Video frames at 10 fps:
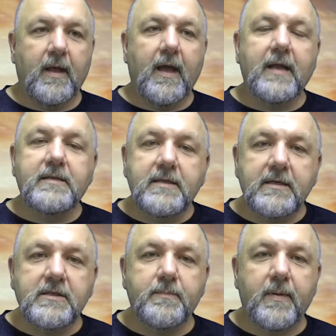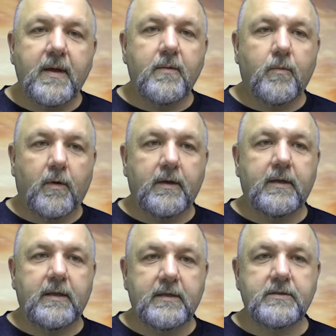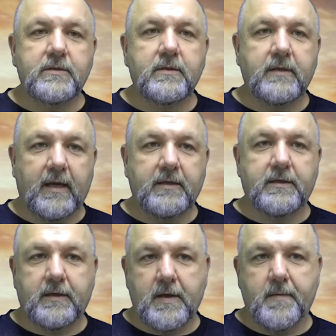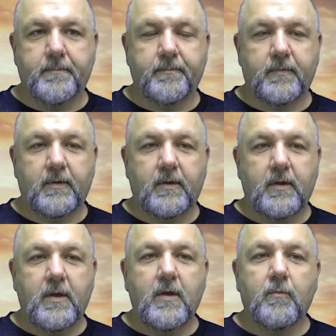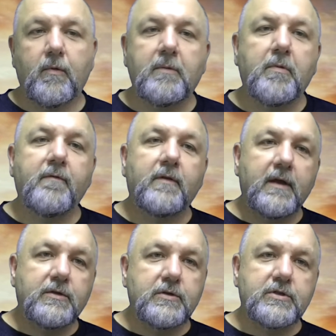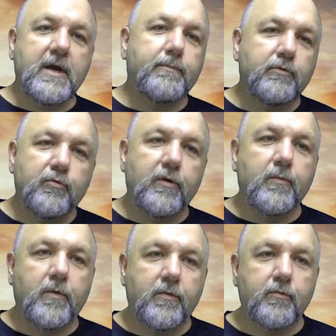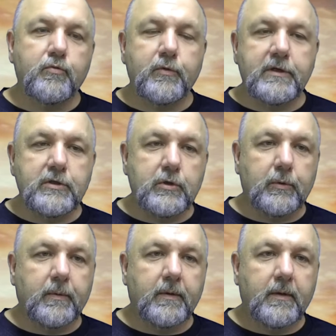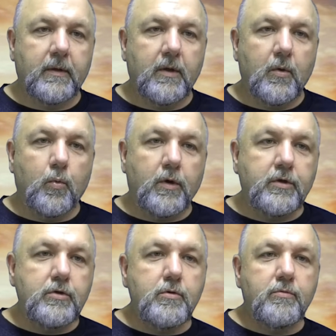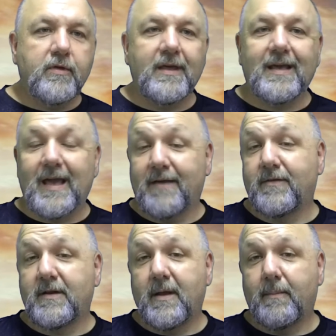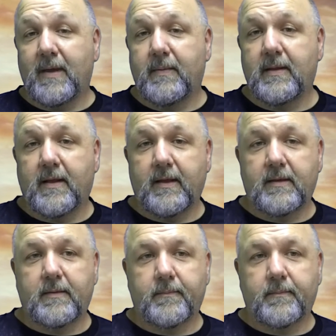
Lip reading: anticipate what is yet to come. Read Revelations chapter 21 through 22. What do you think heaven may be like?